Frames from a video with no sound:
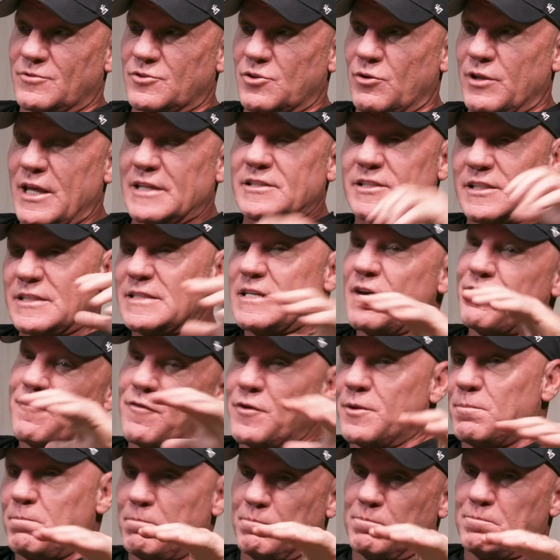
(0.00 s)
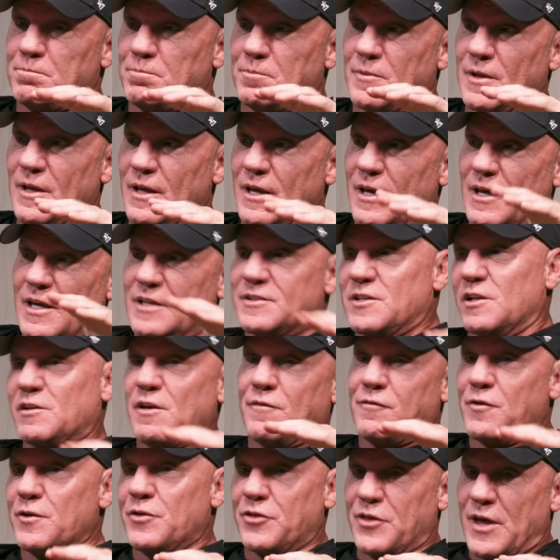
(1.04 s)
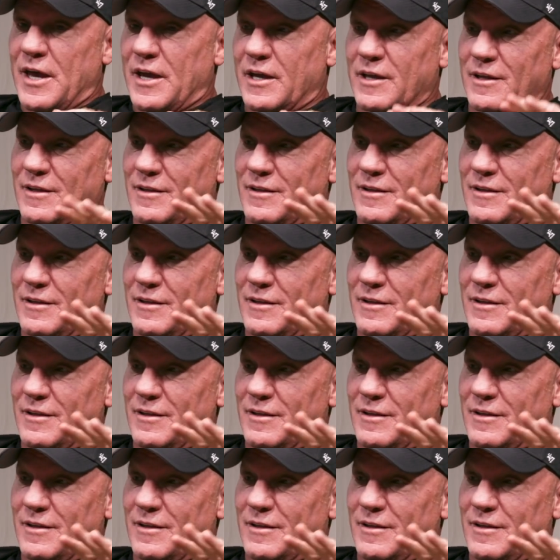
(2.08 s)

so it's a different thing.